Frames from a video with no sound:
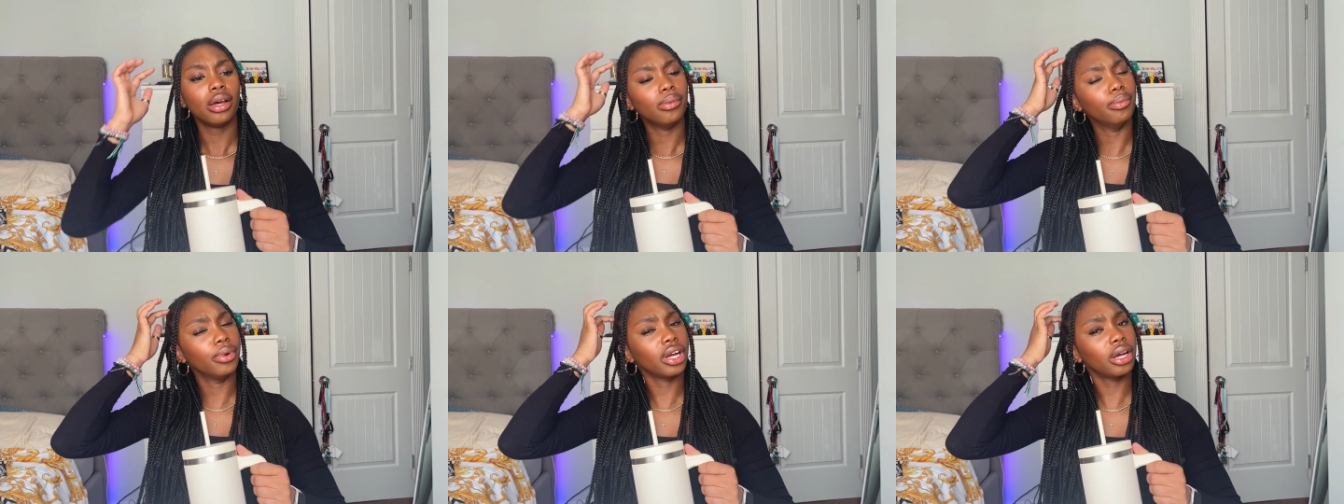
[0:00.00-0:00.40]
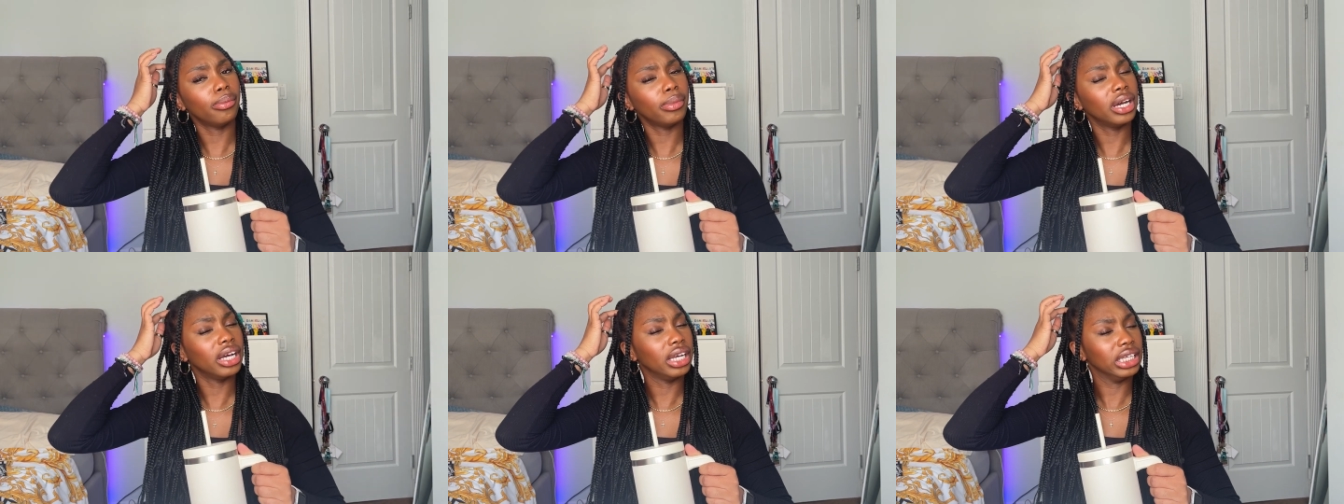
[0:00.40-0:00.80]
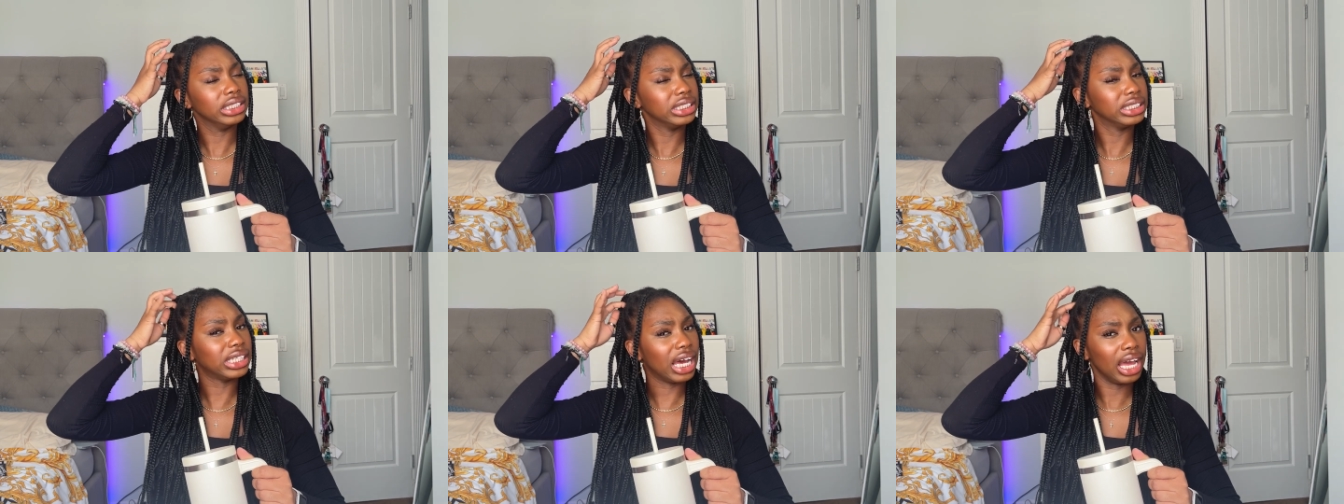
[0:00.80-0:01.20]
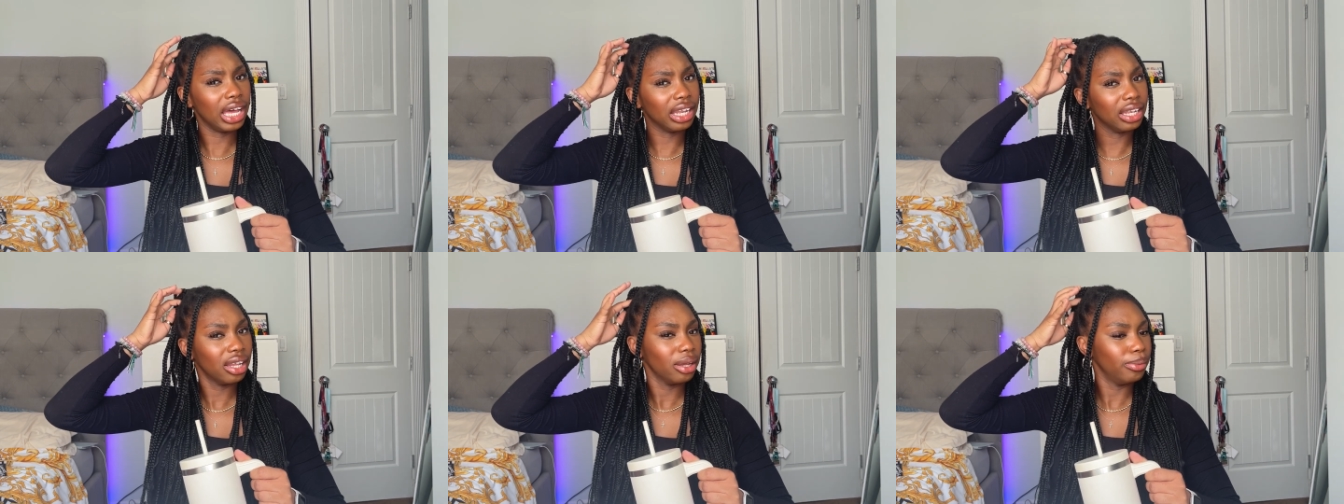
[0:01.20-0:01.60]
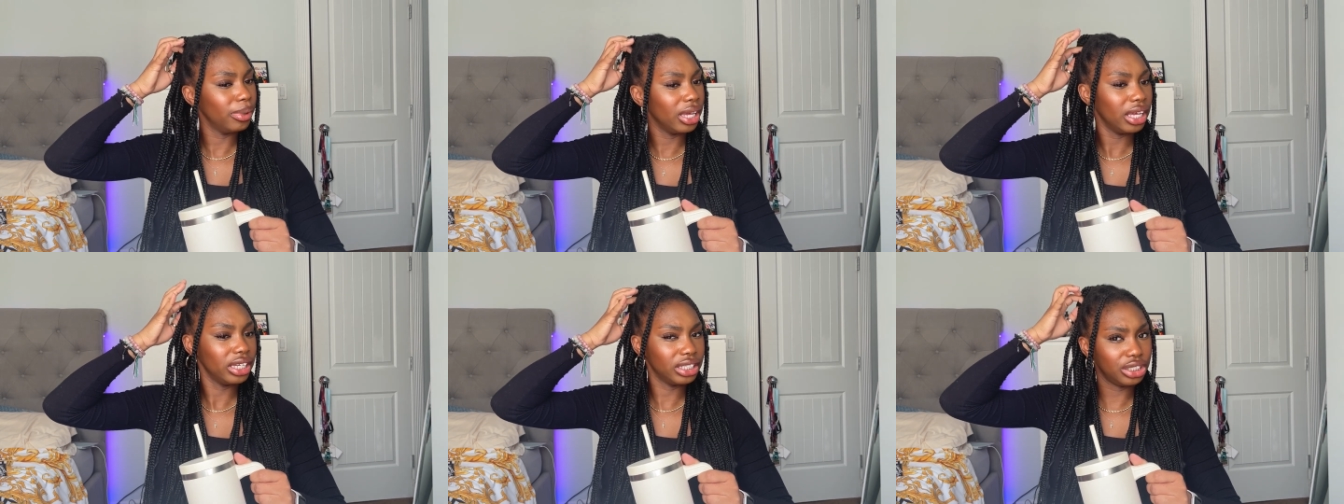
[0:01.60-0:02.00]
bring up my style a
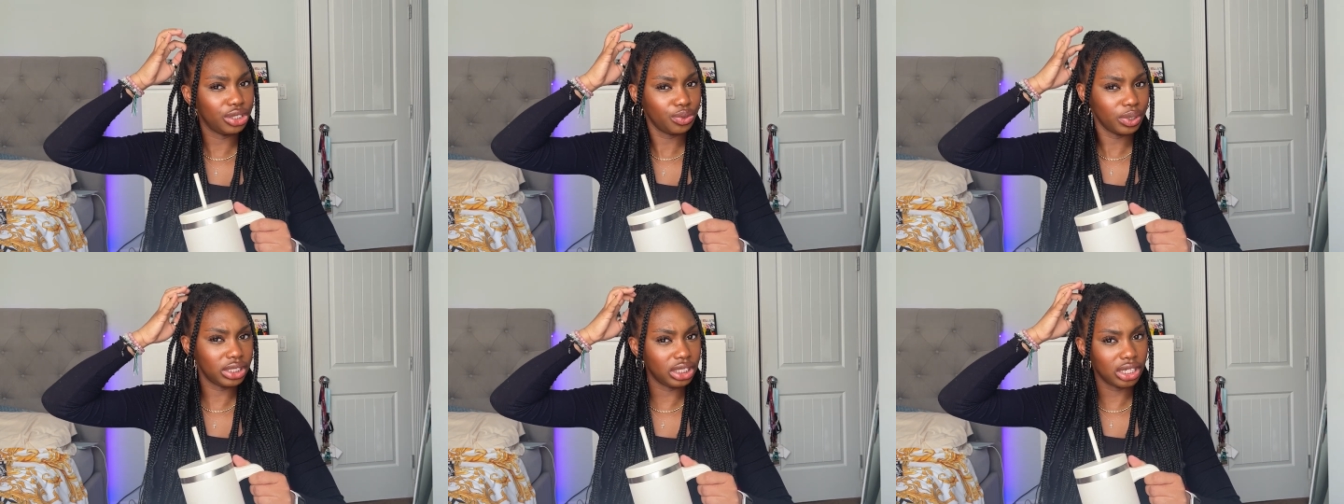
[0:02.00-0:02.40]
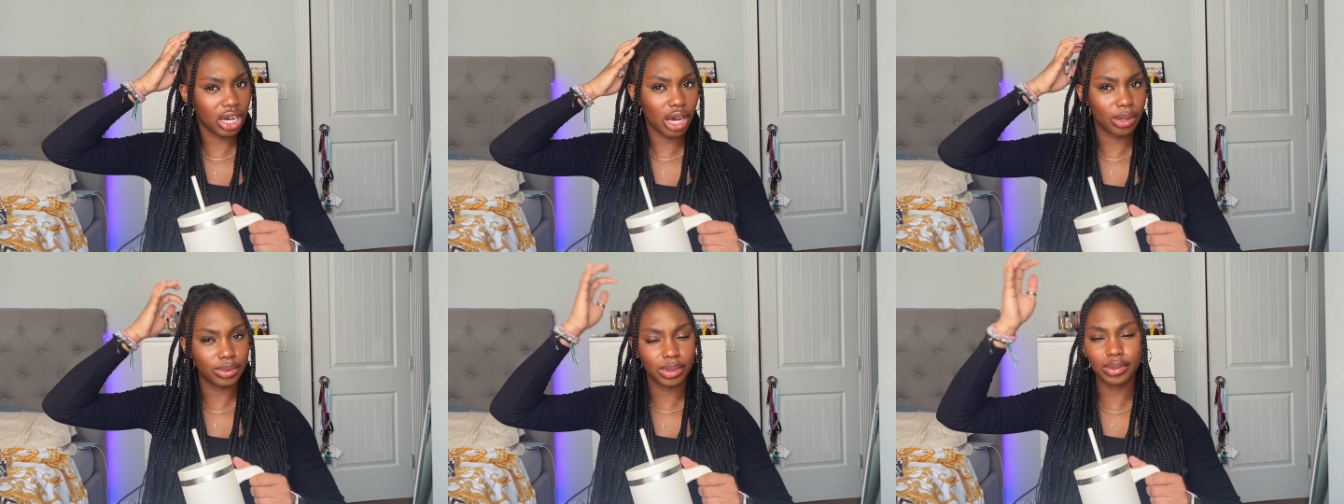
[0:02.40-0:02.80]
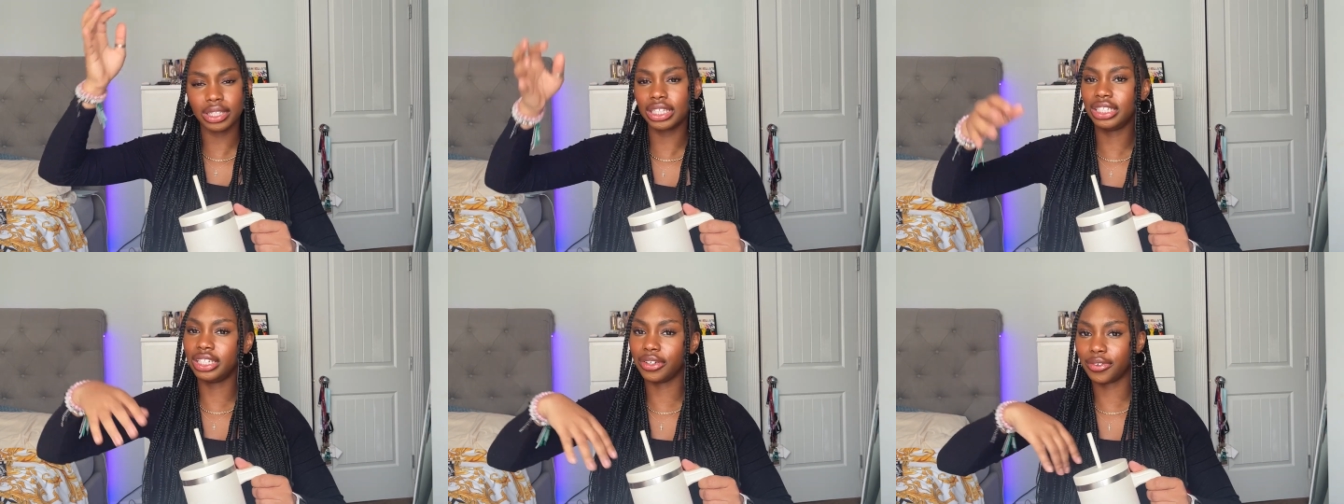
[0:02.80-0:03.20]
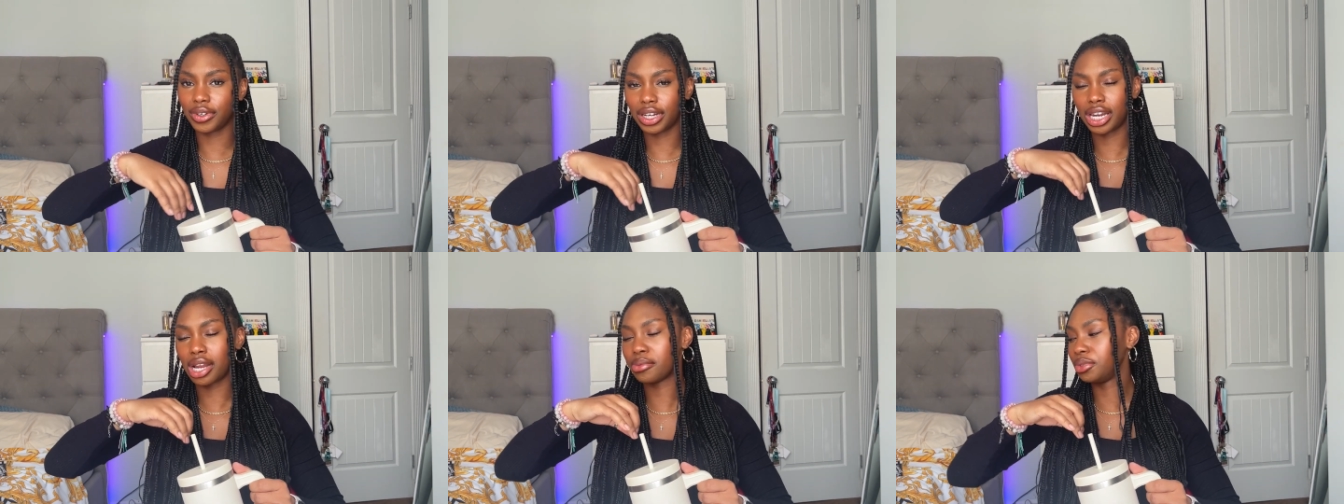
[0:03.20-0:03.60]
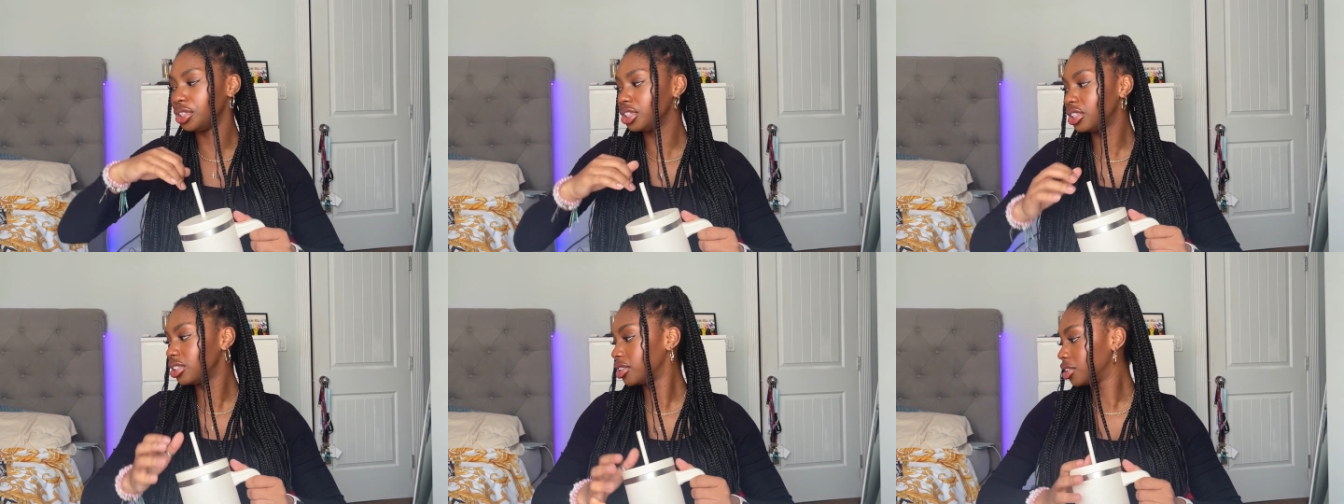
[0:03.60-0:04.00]
bit, switch it up, something different. I'm
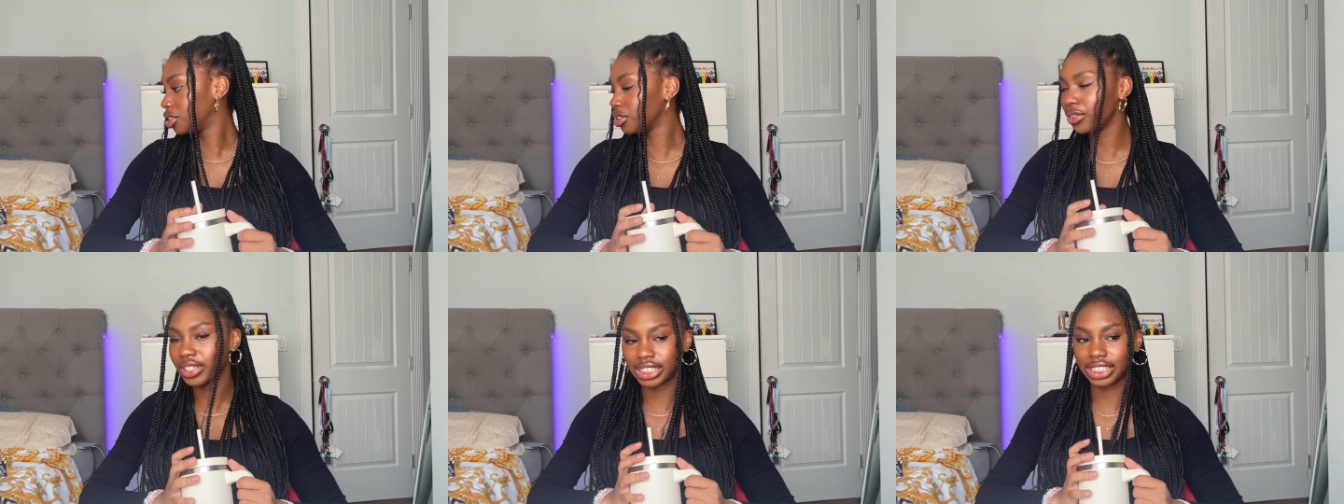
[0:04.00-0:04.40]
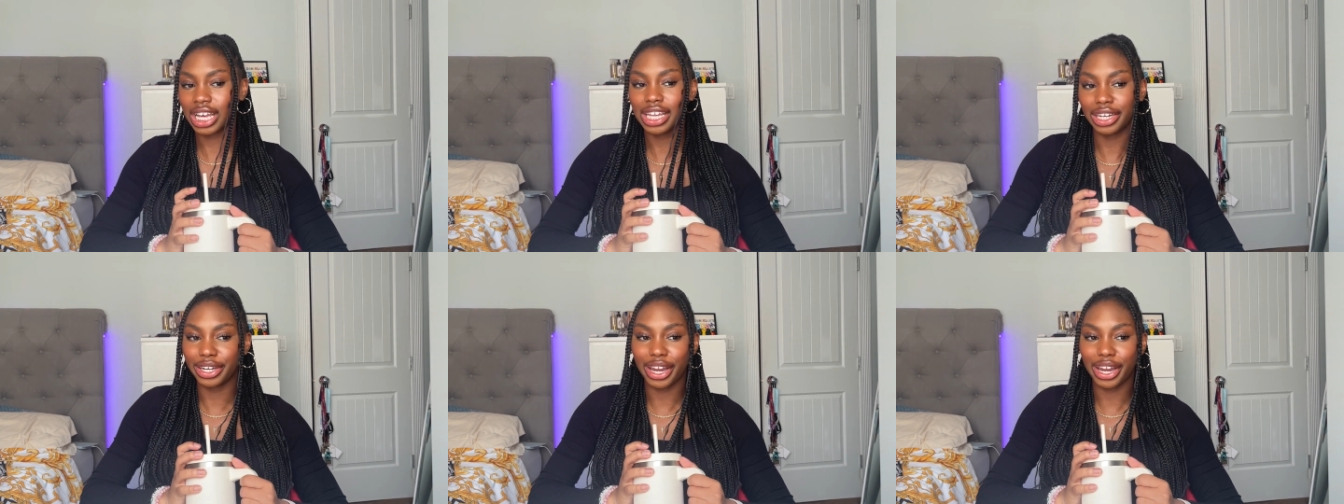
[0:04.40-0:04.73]
just so excited.